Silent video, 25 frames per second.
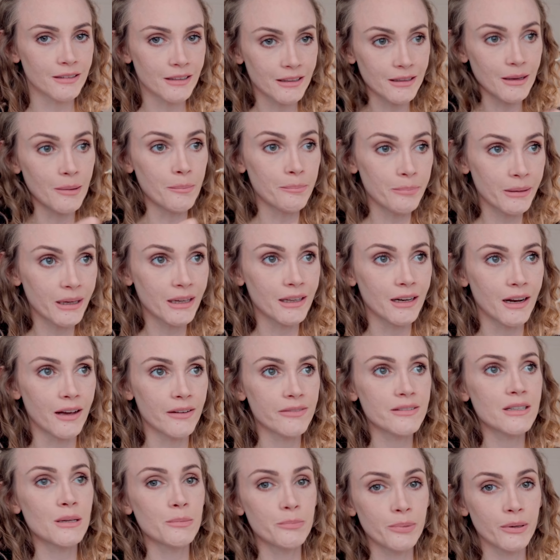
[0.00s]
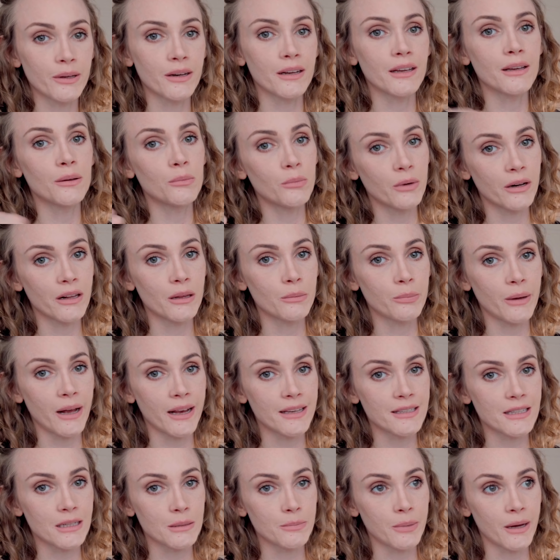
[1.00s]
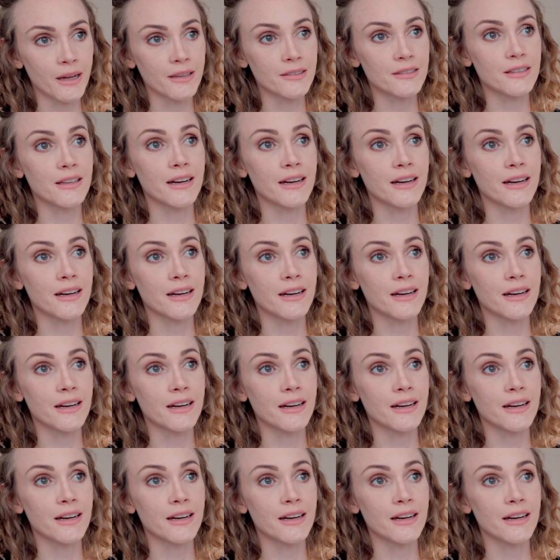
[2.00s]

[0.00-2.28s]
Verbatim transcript: get big enough to put it in one of the plastic pots